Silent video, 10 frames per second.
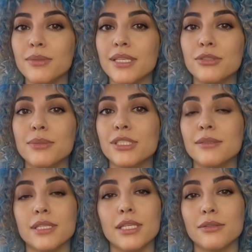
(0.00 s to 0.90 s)
that's
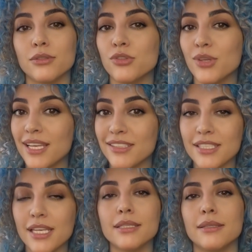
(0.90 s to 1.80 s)
specifically for dry
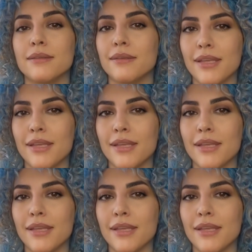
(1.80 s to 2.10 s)
skin.